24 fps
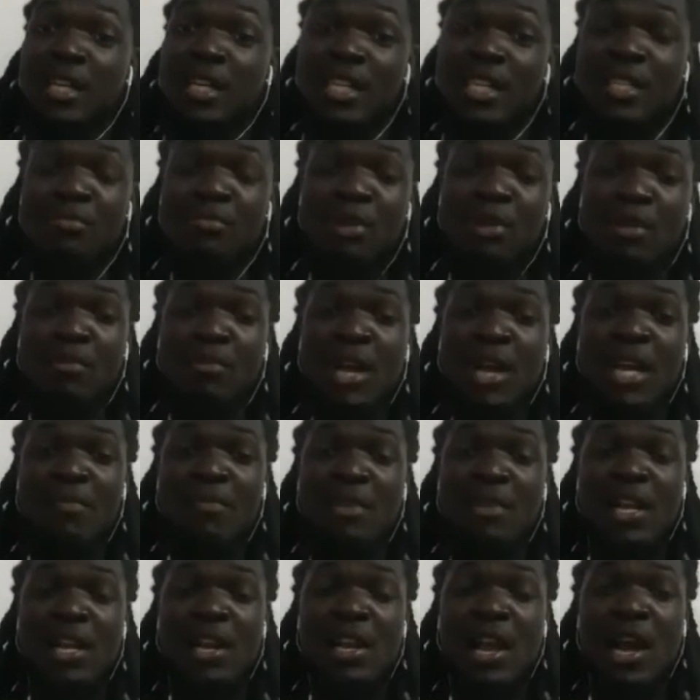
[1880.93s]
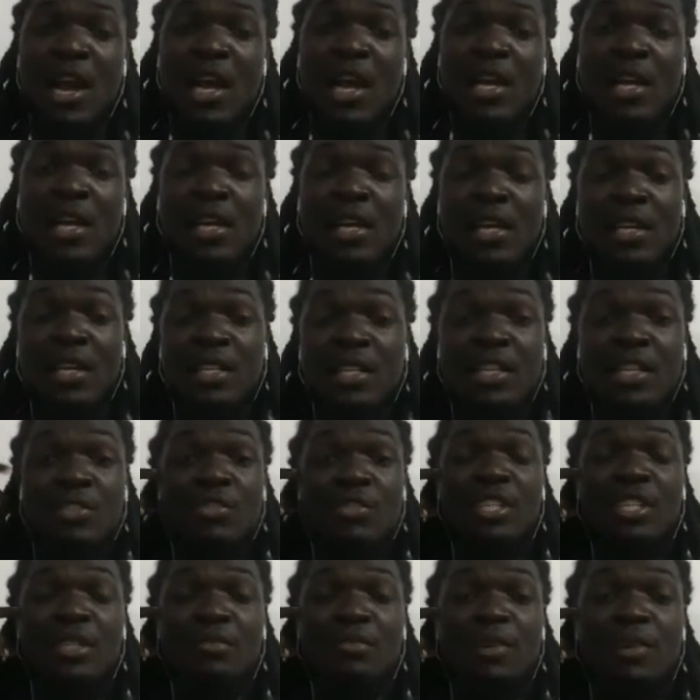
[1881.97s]
this man might be a lawyer,
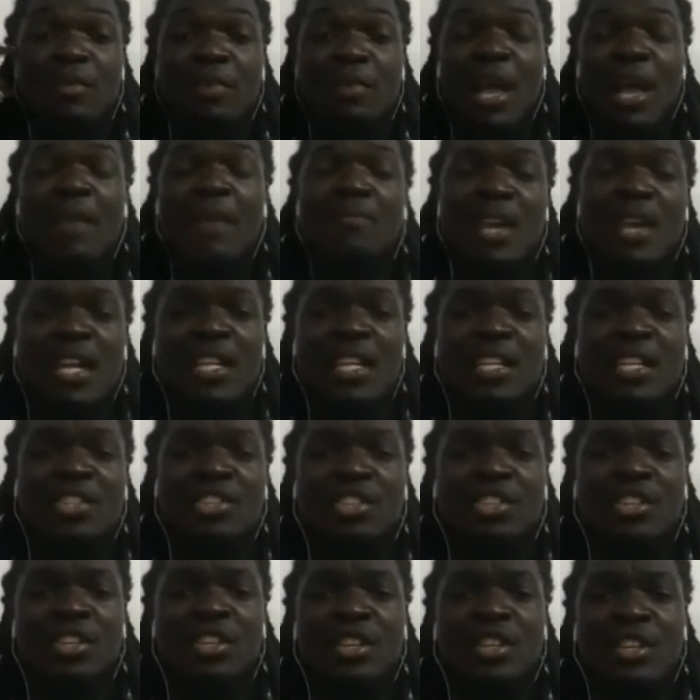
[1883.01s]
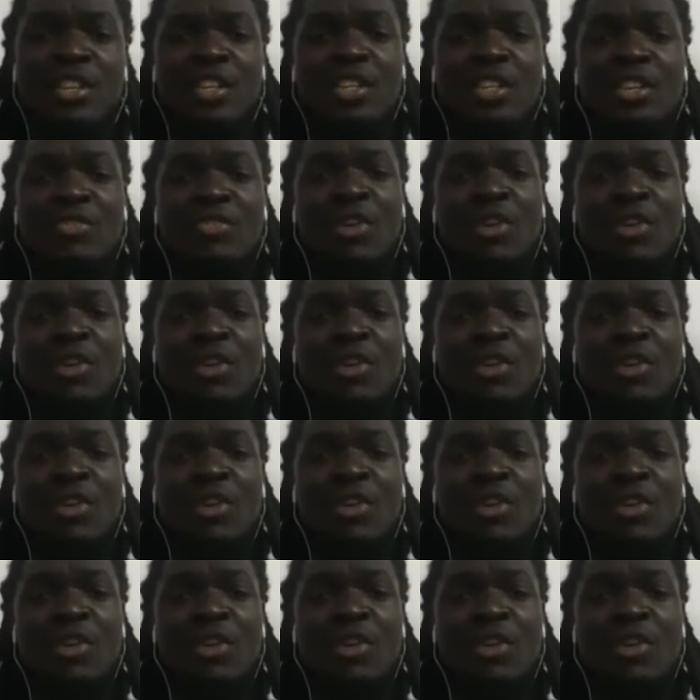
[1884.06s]
this man might be an engineer.